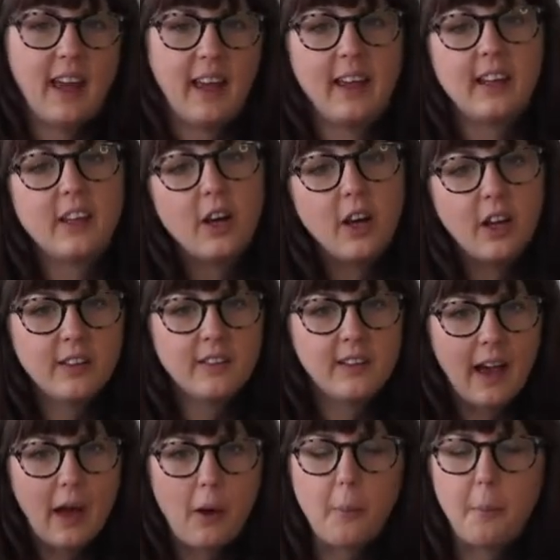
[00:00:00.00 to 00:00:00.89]
a
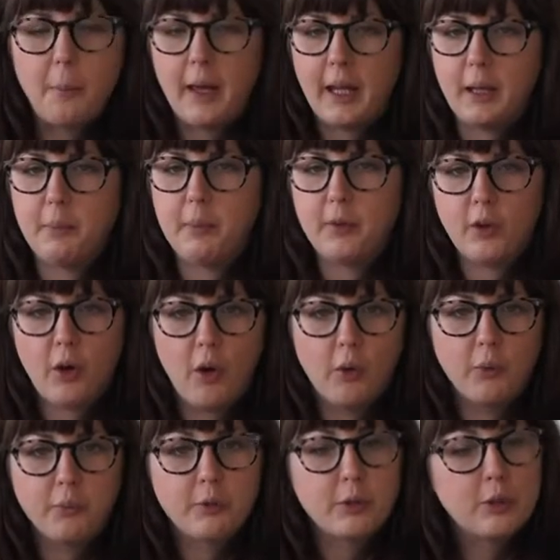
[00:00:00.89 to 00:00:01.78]
cut-out paper doll.